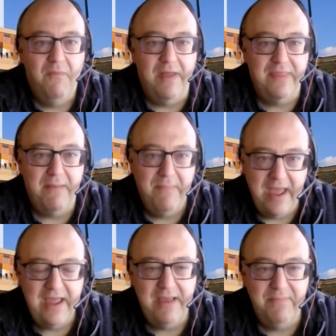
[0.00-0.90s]
when they're
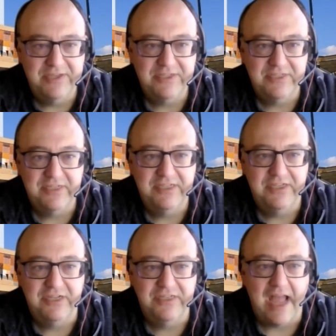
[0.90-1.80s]
making business
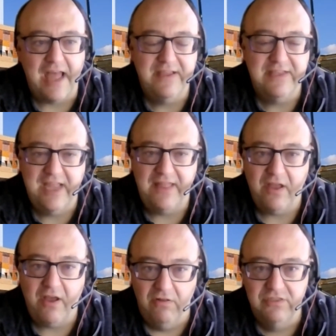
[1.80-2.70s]
decisions and they're seeing
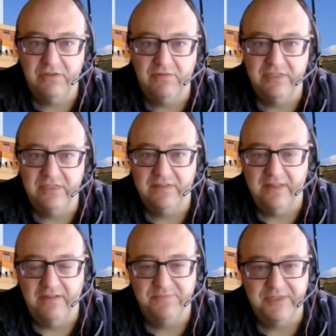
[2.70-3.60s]
the consequences of
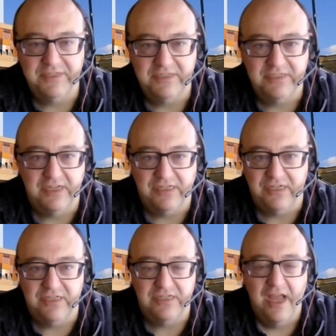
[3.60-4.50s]
those business
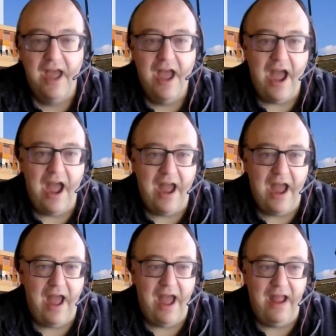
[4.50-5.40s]
decisions,
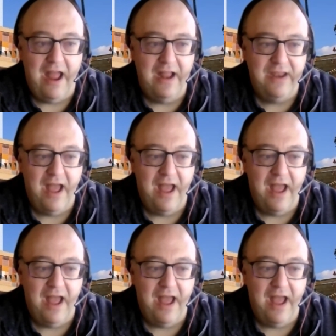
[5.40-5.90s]
and